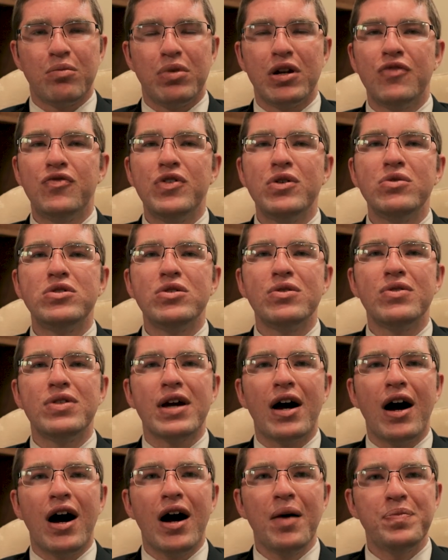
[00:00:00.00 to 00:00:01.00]
But if you do
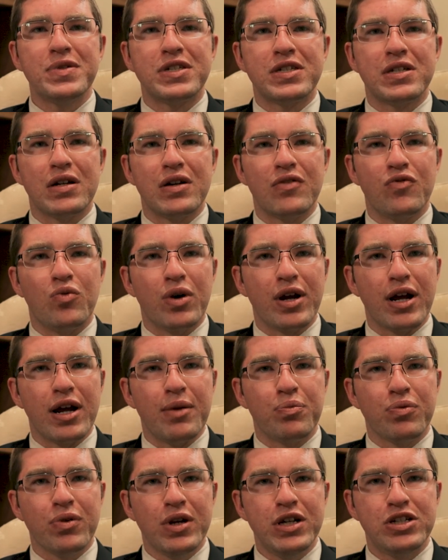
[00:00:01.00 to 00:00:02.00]
the opposite of what
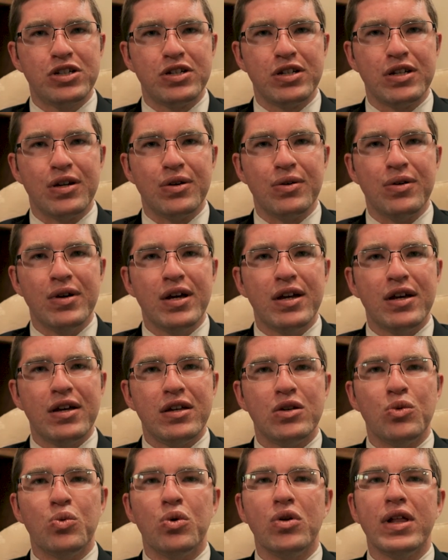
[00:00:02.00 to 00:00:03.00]
I preach to you,
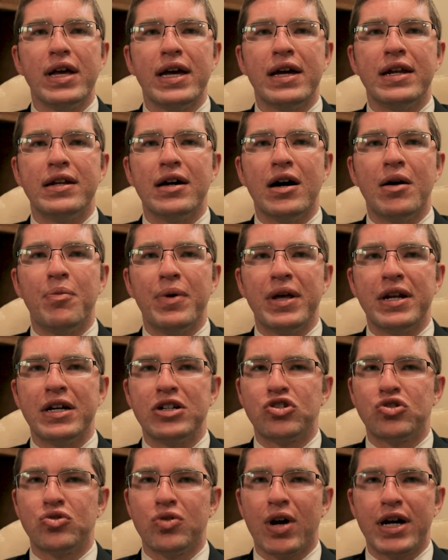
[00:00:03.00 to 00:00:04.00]
you will end up in
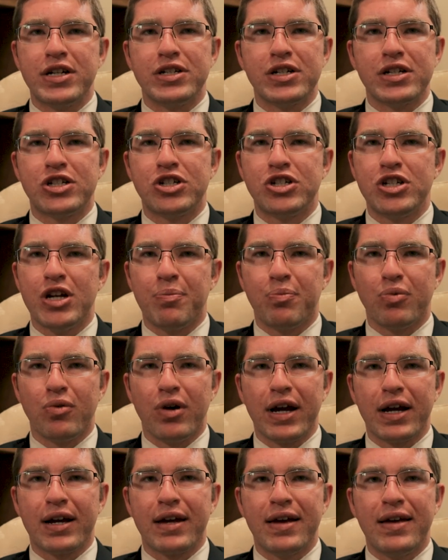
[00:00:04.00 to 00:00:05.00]
a tragic
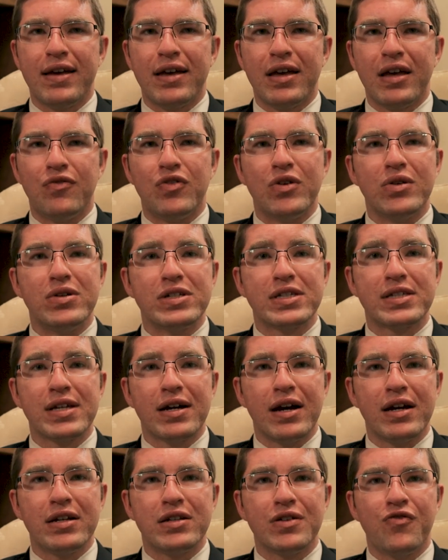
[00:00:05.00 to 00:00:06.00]
shipwreck if you
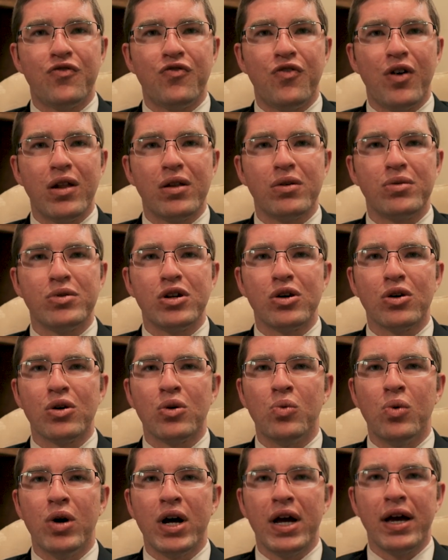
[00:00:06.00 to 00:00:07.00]
decide to follow
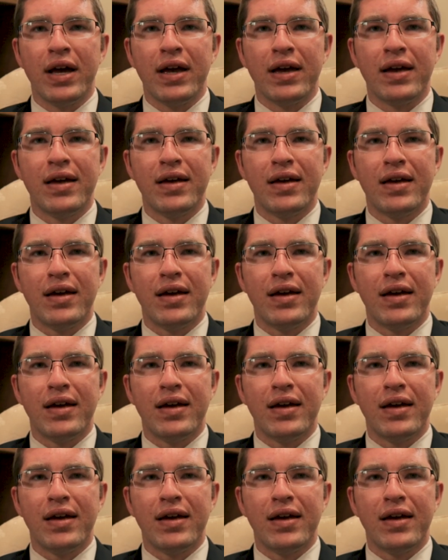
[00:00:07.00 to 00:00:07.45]
your way